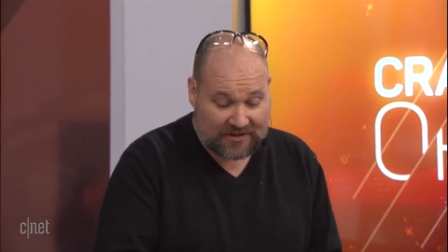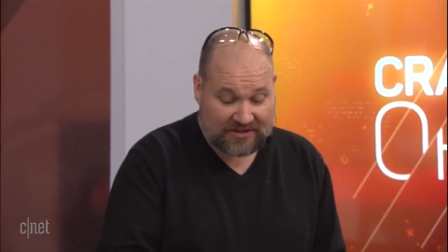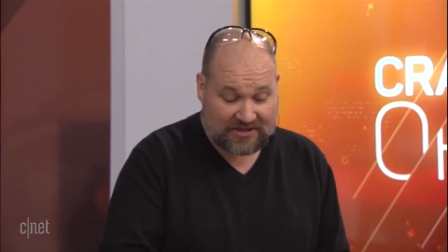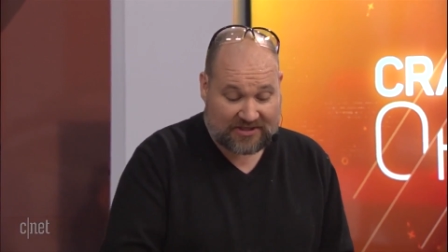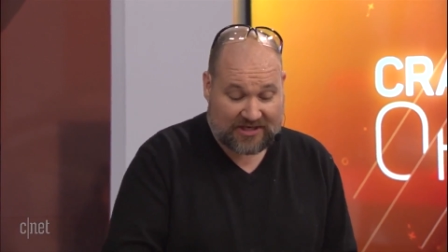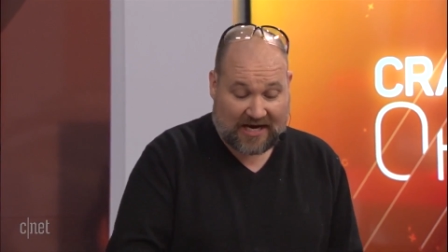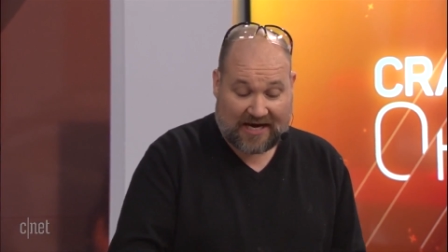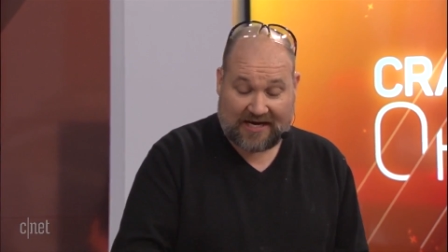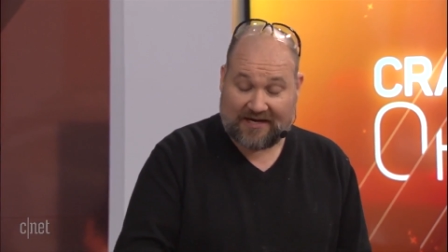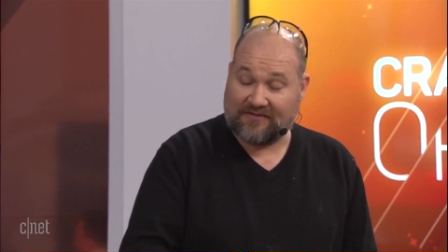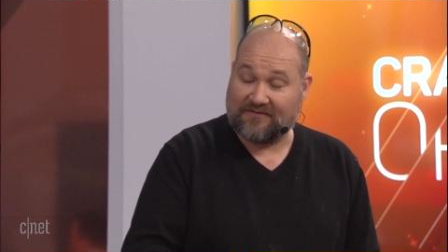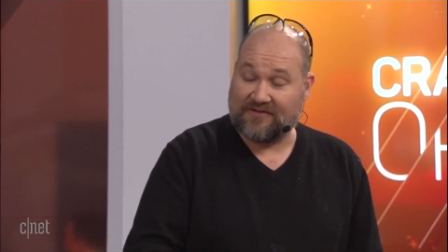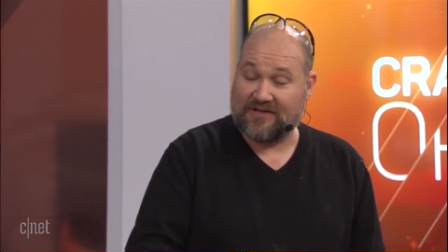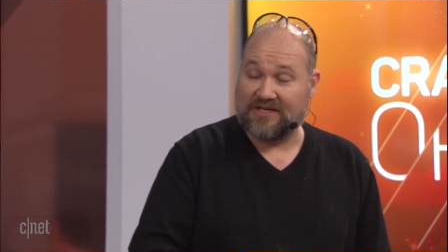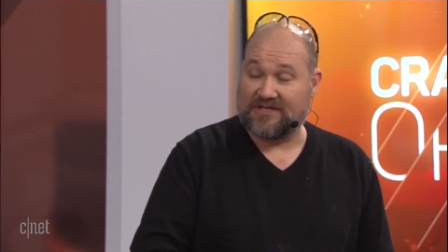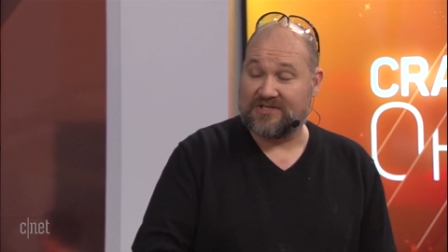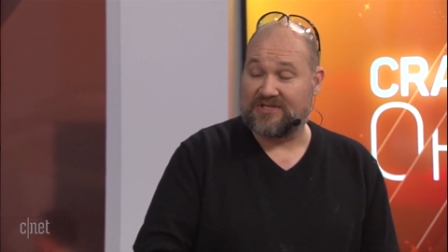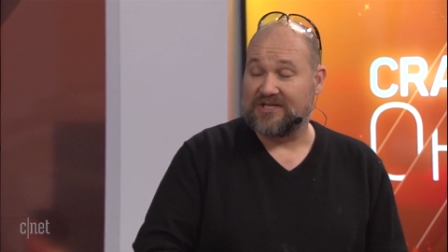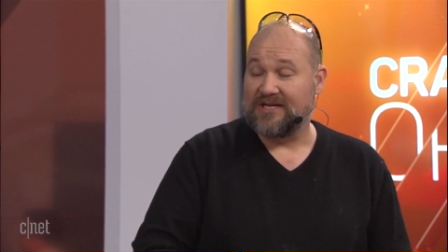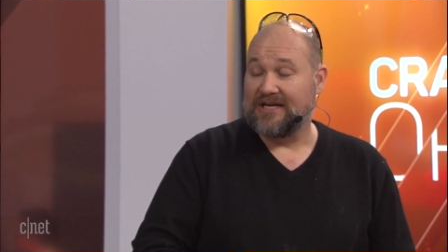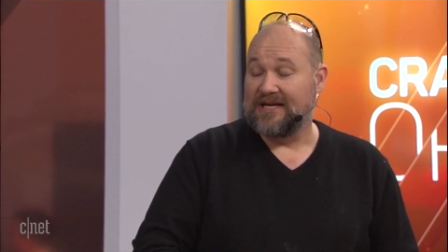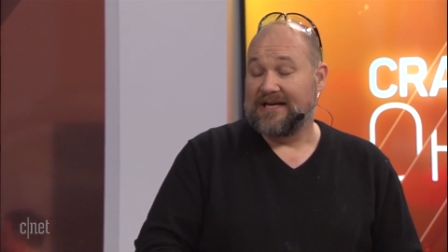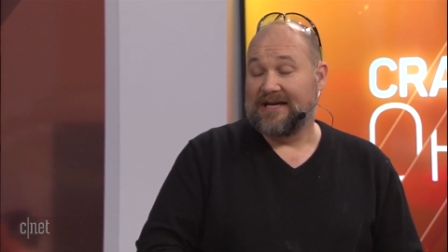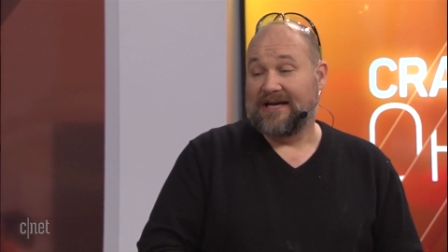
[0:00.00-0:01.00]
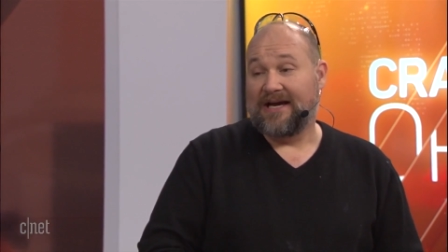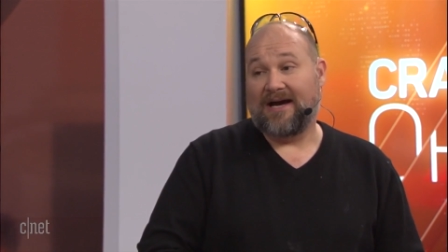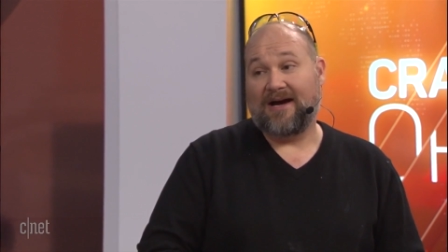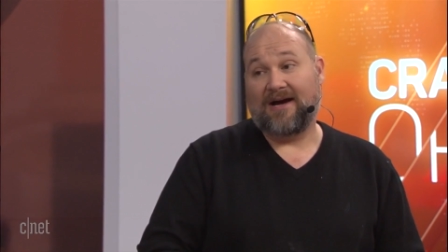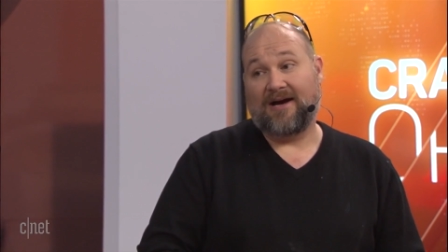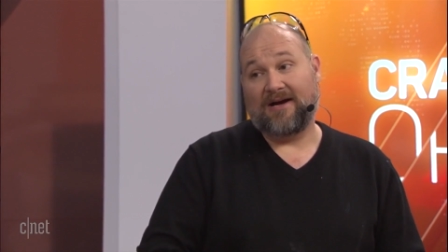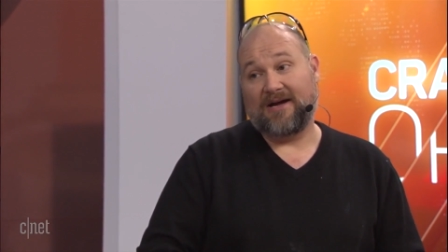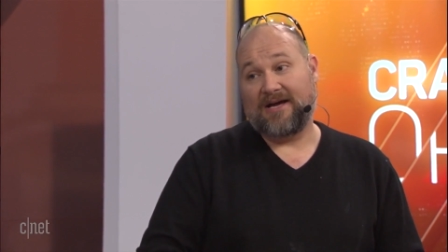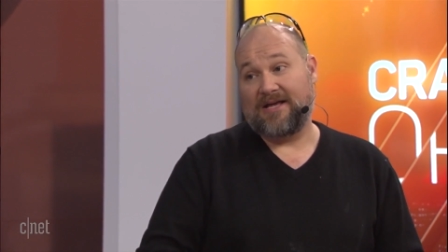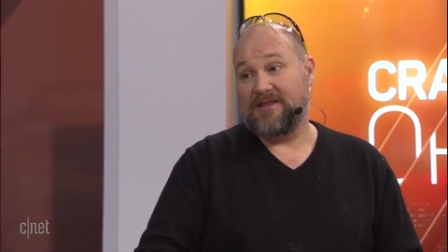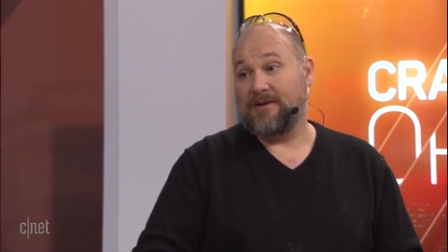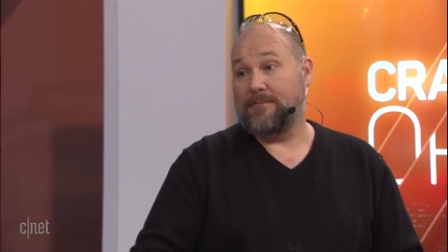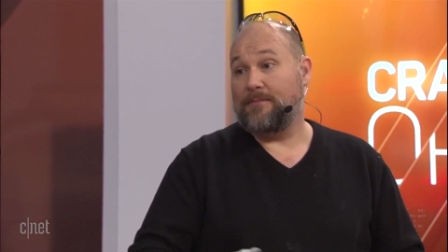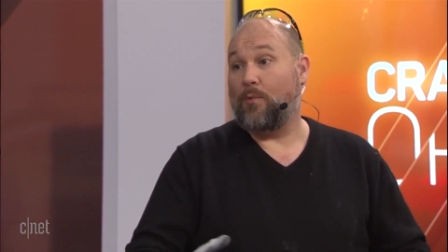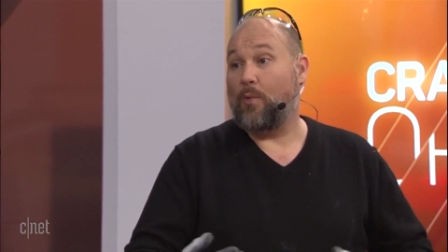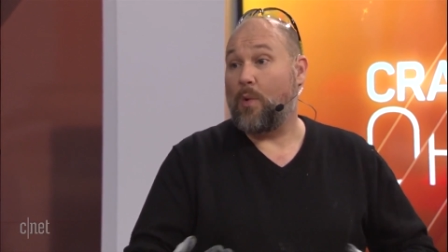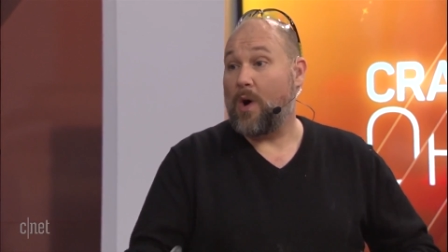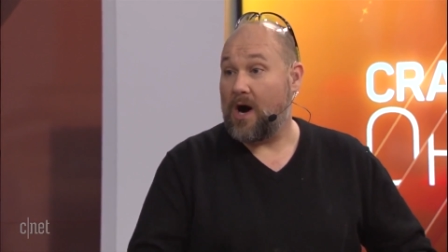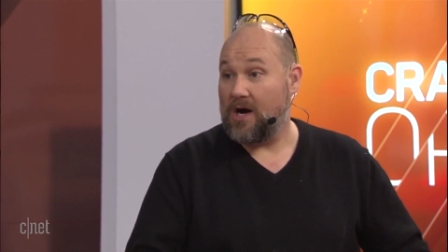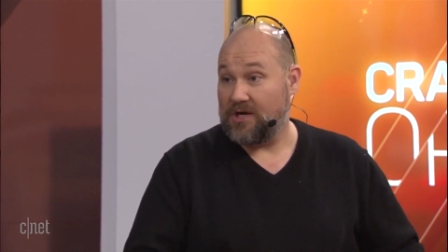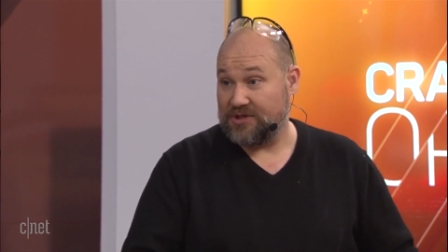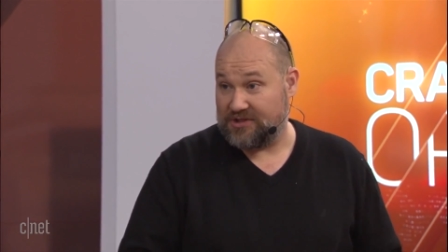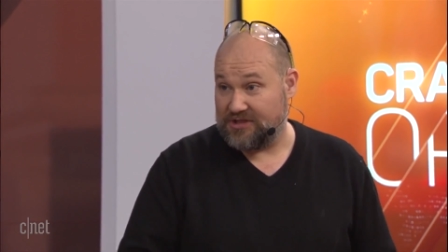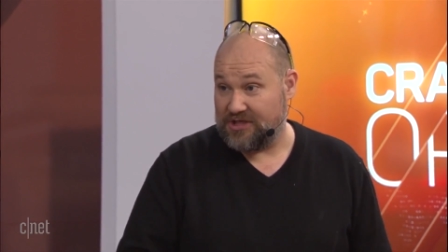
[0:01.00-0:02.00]
inside of this in
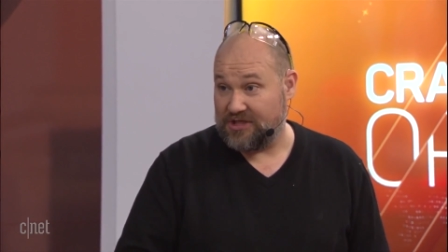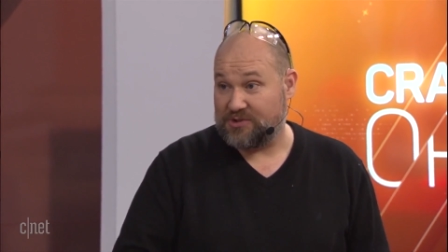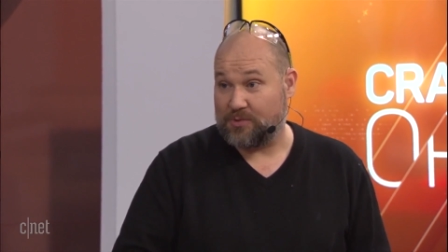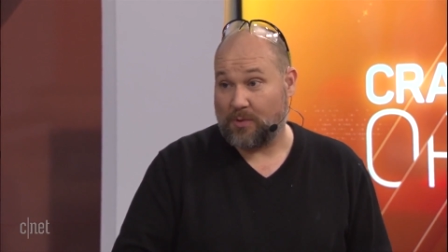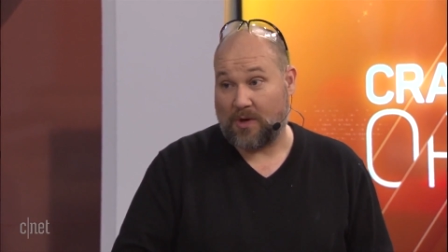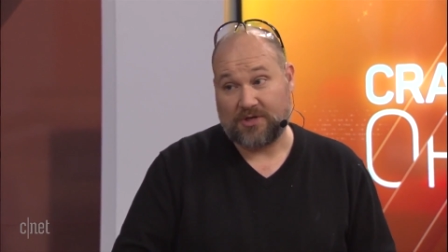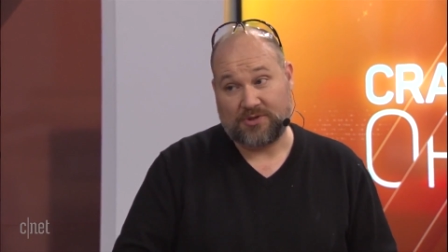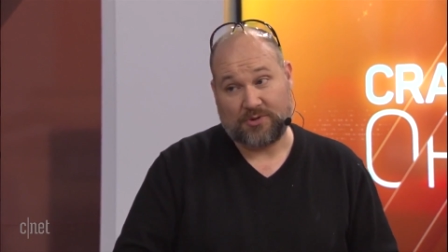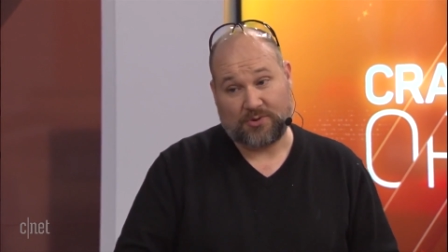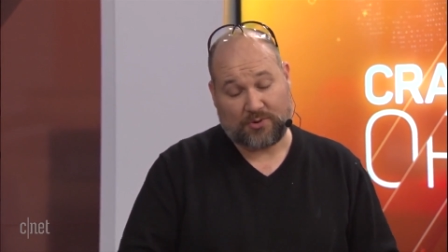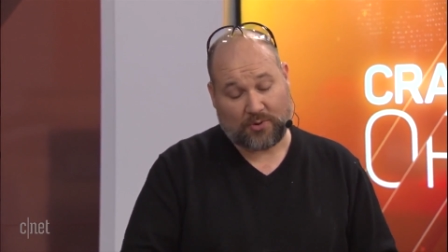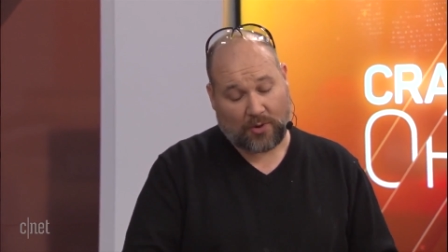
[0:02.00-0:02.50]
the dishwasher.